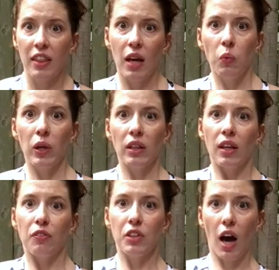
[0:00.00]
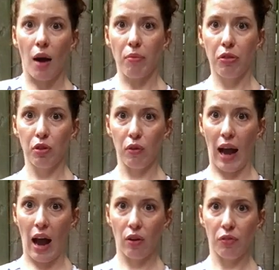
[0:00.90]
Then we lift up through
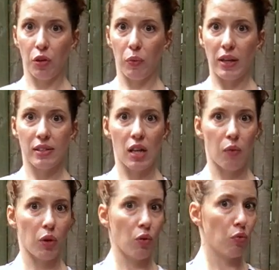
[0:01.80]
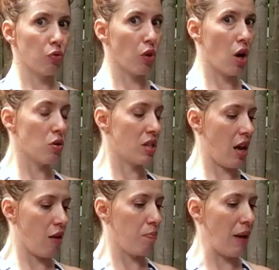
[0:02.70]
out of the waist and we
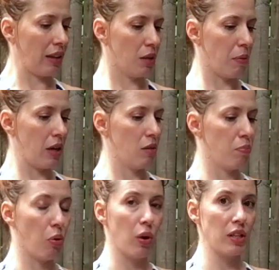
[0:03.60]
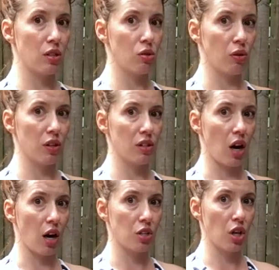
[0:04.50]
rotate, belly button points towards
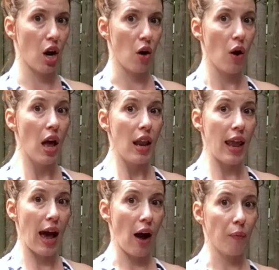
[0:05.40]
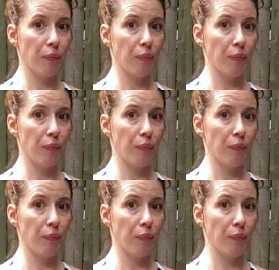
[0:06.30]
our toe. Now,